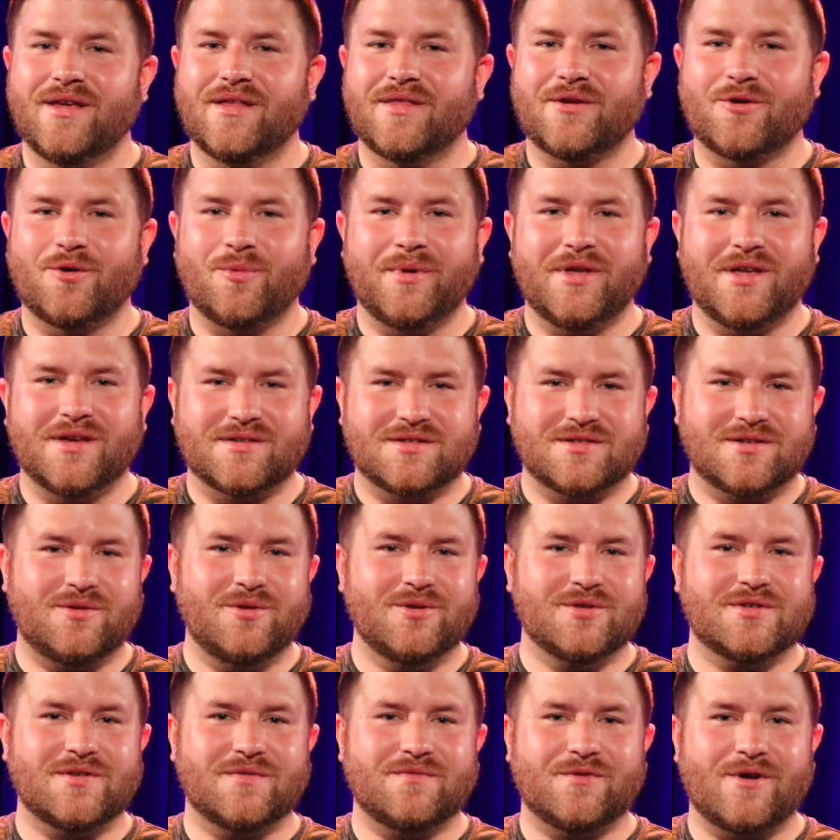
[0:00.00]
There will be
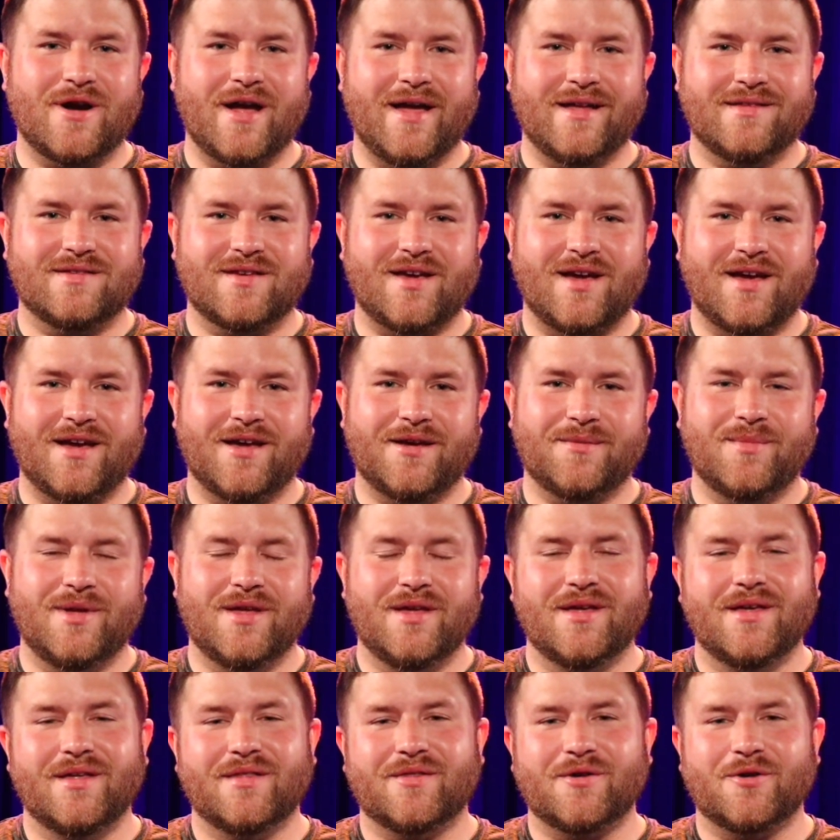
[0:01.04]
exclusive ride time,
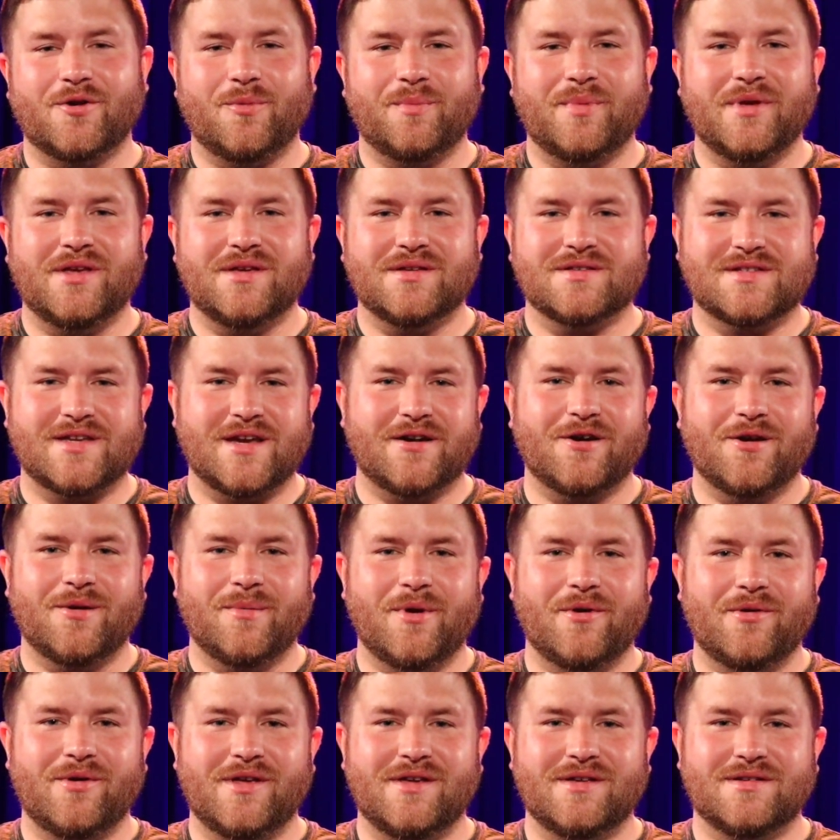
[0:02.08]
there will be
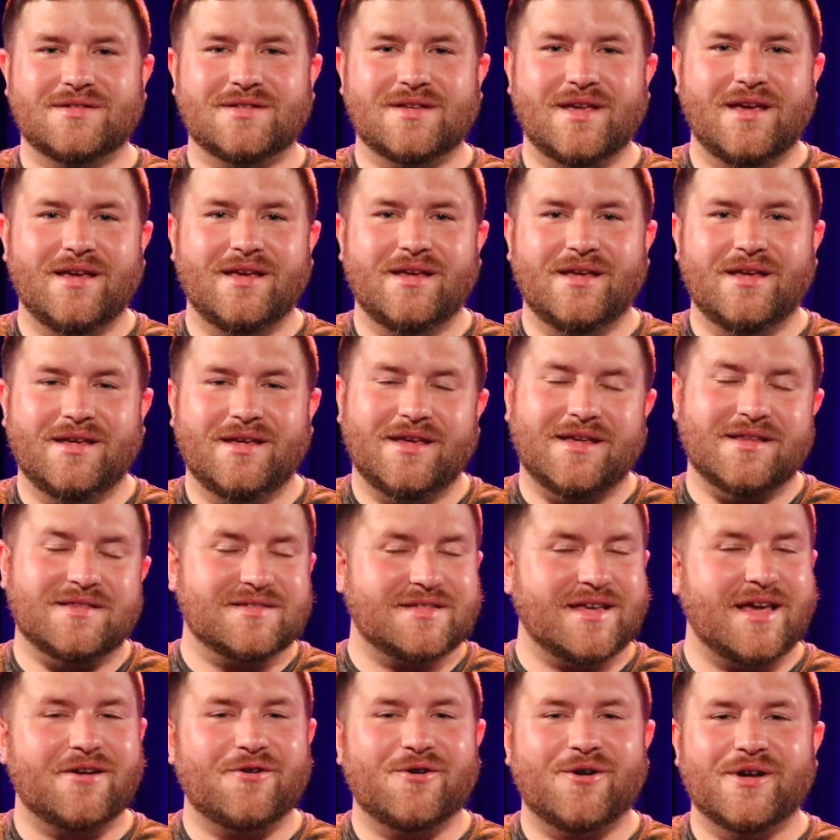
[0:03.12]
ceremonies,
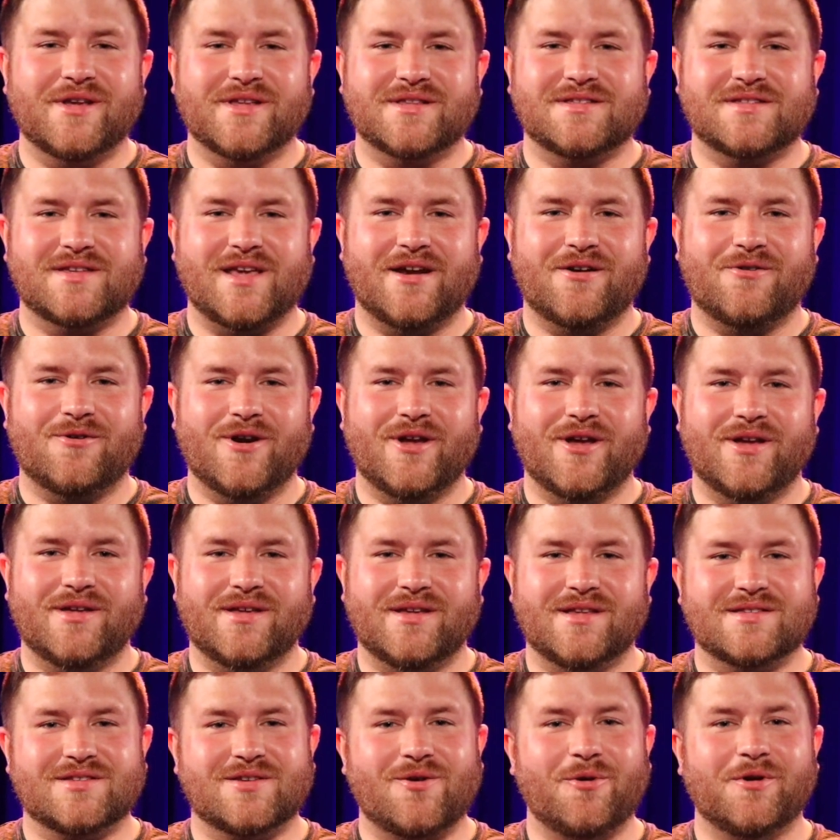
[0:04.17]
etc., etc.
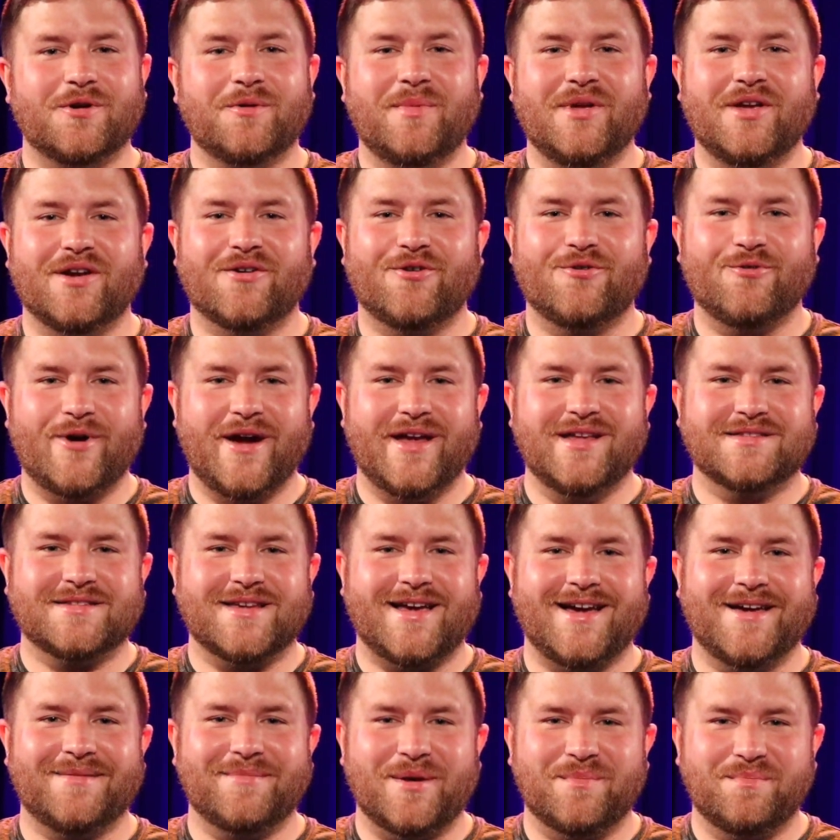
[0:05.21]
It's going to be a great
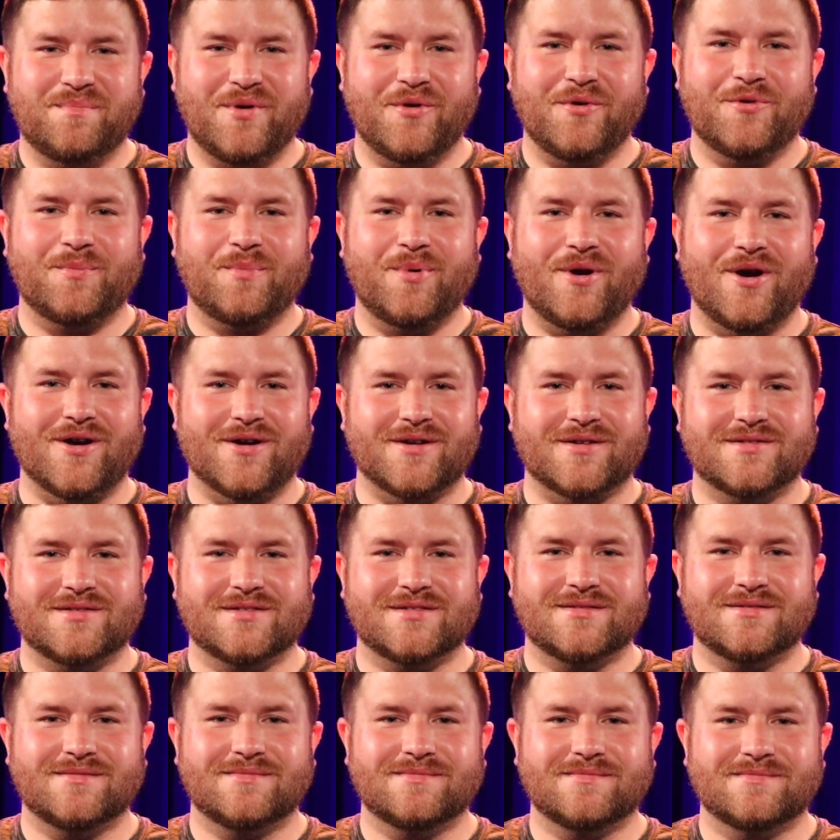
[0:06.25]
time at both
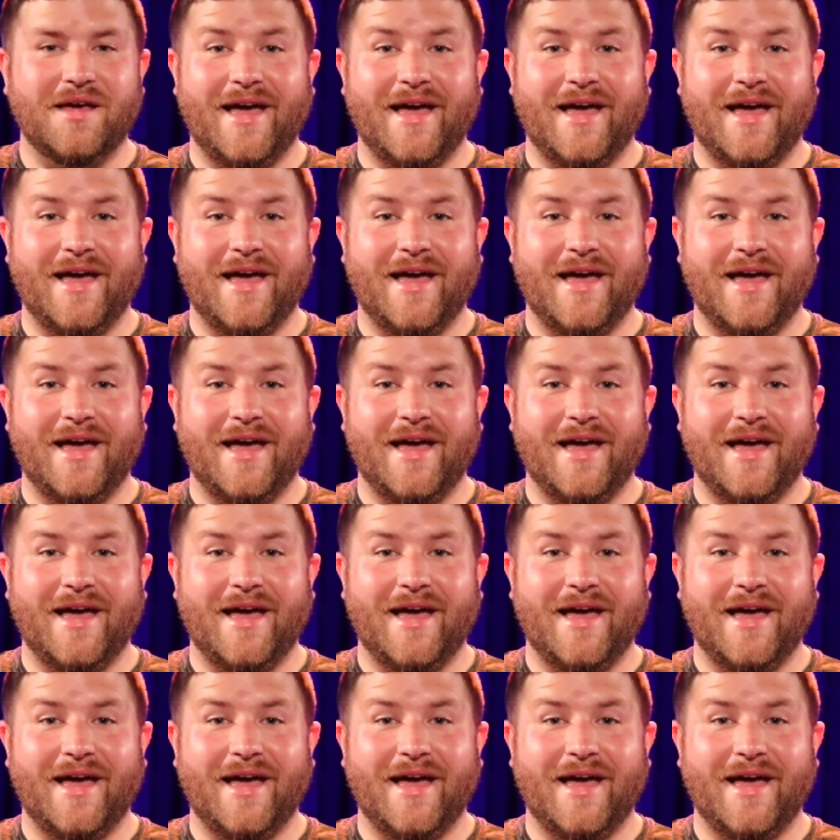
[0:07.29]
parks.